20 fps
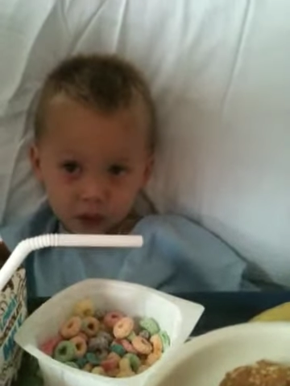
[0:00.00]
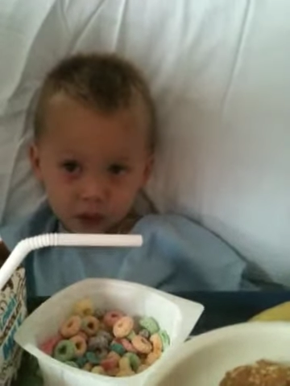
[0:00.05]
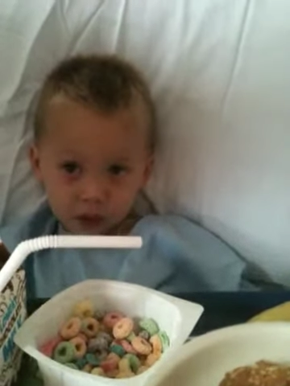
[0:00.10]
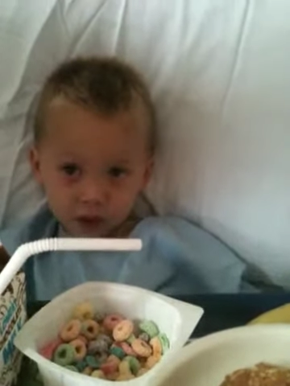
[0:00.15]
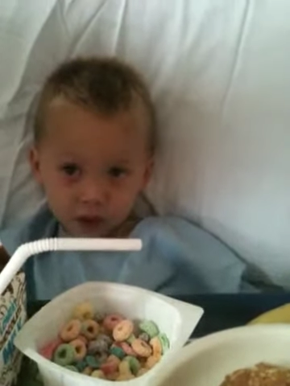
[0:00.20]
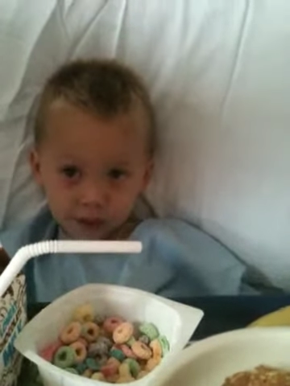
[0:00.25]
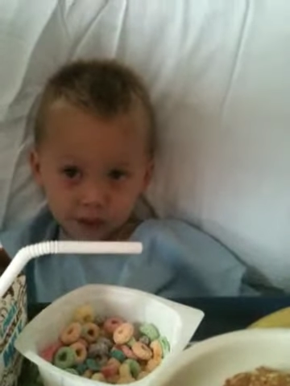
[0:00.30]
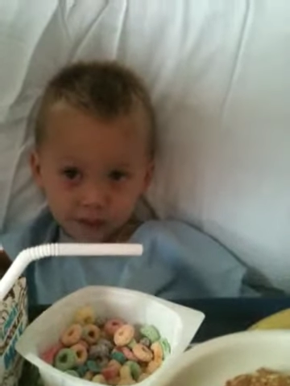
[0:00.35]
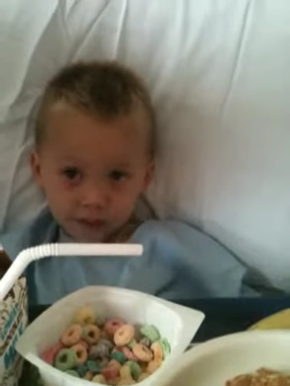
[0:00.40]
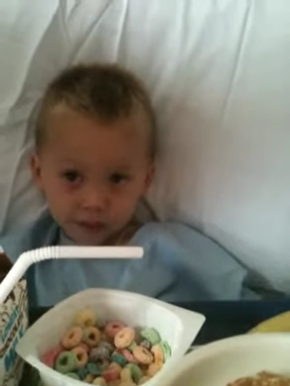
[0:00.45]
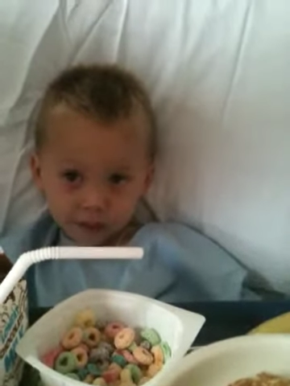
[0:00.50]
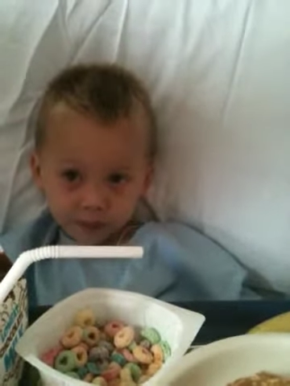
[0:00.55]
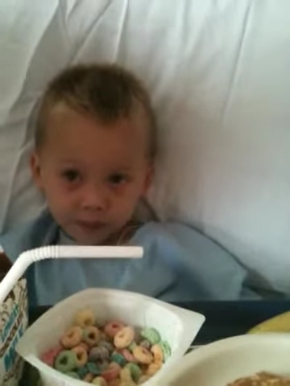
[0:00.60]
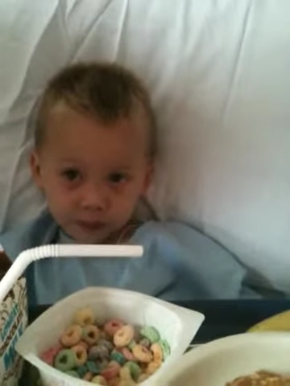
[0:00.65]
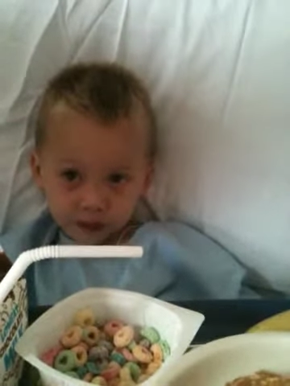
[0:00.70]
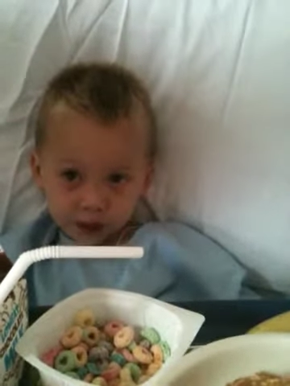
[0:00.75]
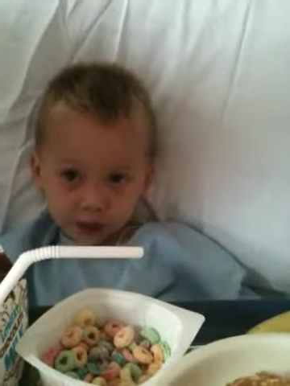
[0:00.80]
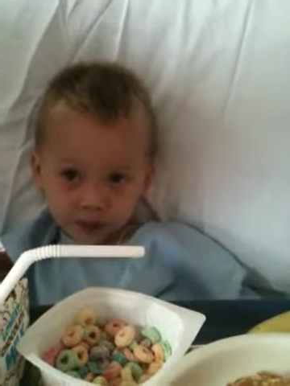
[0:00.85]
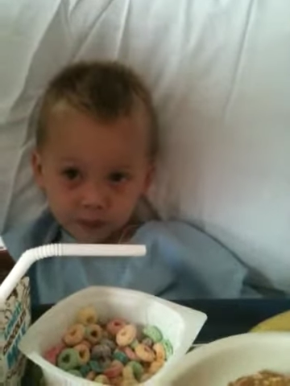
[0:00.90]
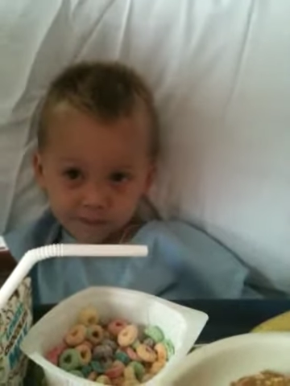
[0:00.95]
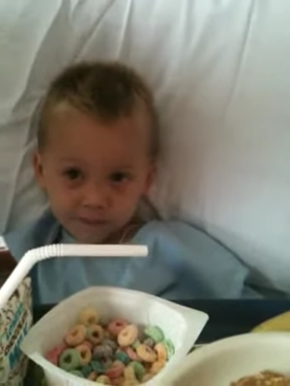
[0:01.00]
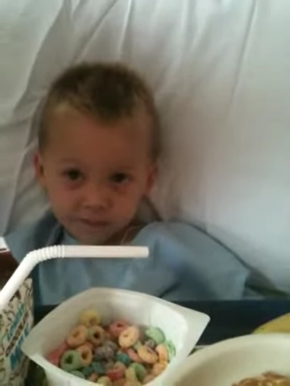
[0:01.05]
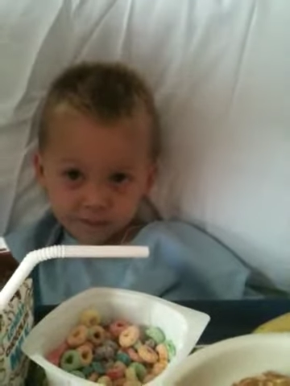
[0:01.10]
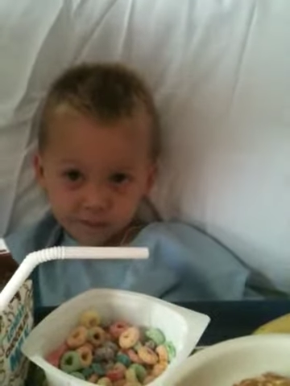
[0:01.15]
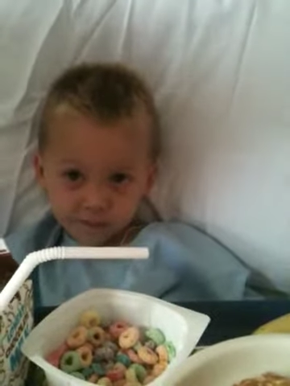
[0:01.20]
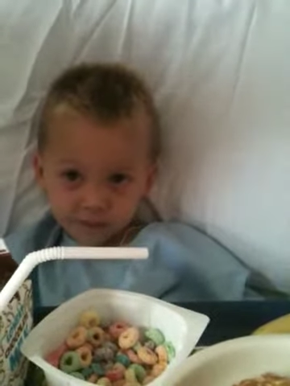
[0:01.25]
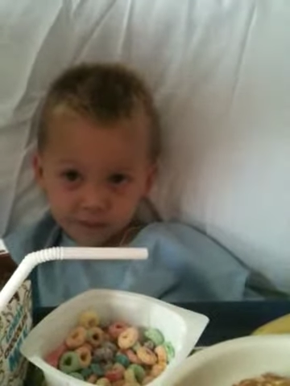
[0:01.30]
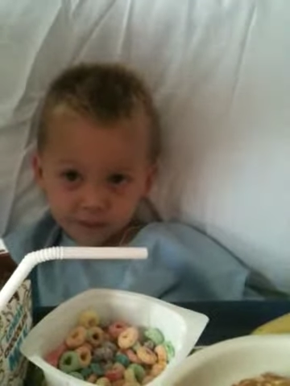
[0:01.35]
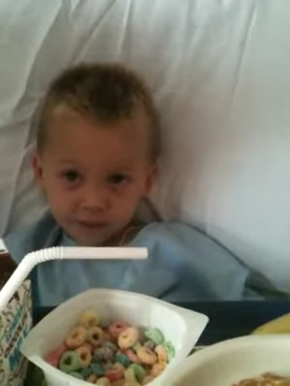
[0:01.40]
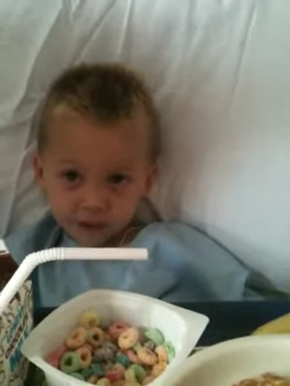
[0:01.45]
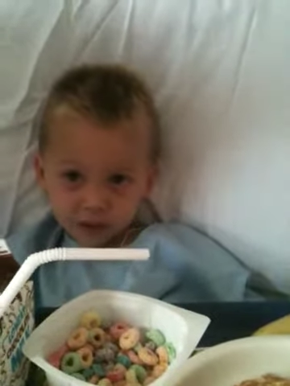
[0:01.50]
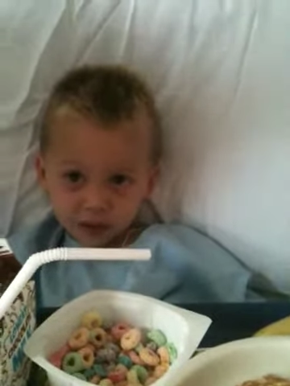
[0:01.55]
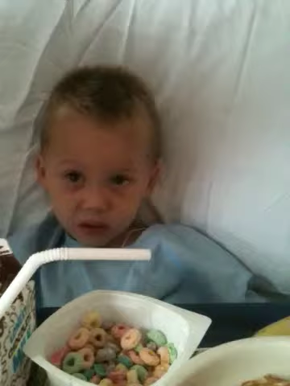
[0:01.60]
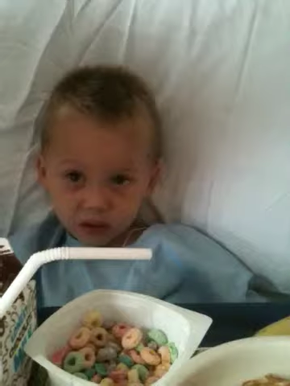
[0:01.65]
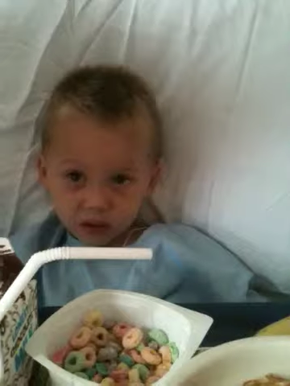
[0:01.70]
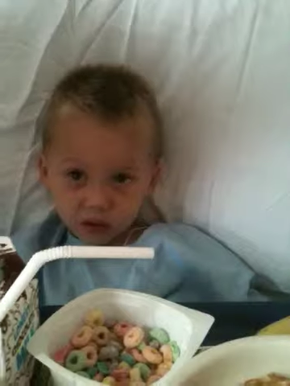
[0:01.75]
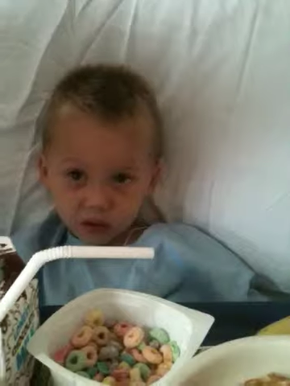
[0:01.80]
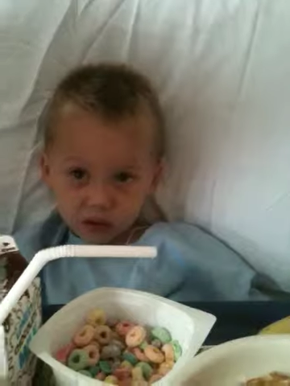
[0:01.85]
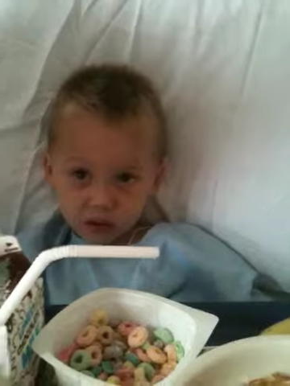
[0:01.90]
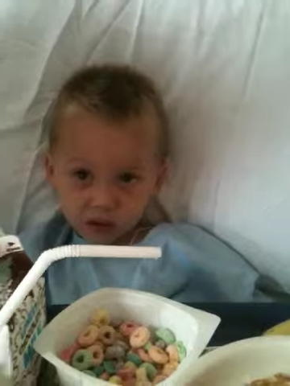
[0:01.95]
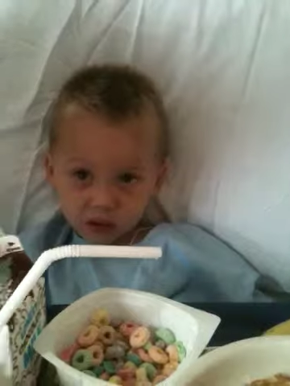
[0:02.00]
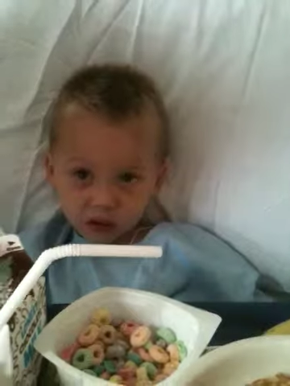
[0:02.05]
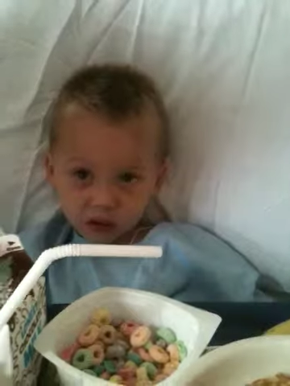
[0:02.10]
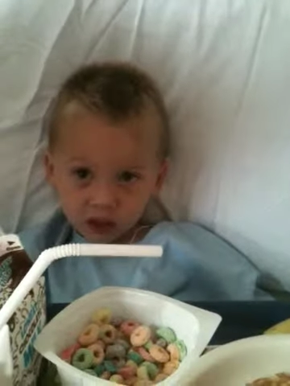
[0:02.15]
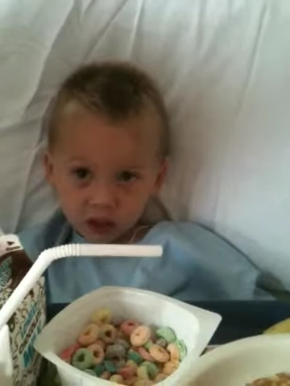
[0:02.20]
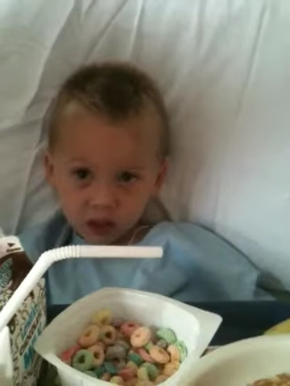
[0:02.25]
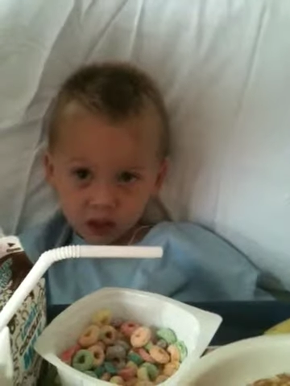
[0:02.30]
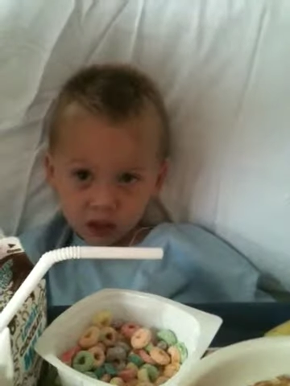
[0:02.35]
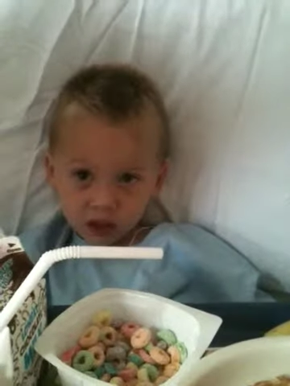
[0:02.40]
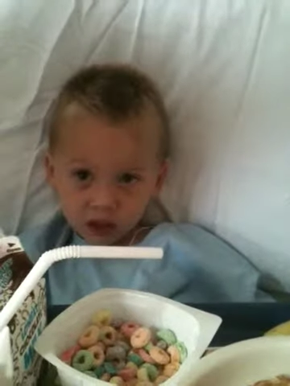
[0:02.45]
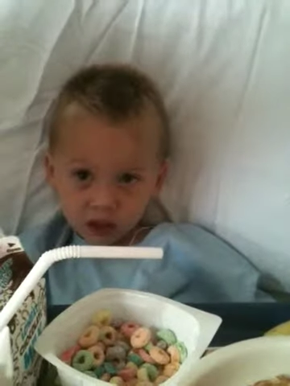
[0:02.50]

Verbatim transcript: better. Tell Cece say I love you, Cece.